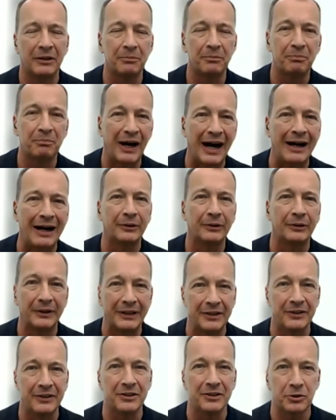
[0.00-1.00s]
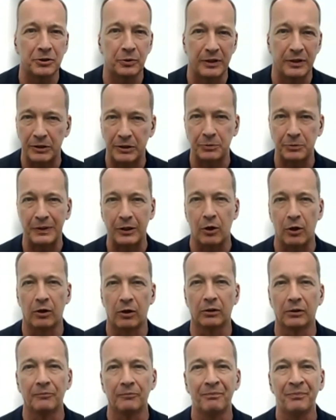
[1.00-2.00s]
power industry, which we call
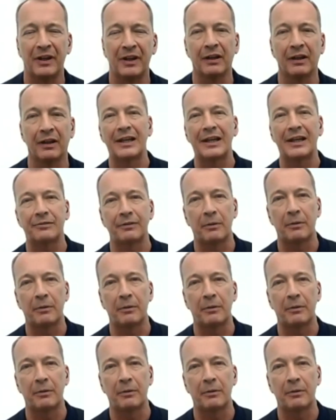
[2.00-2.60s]
electric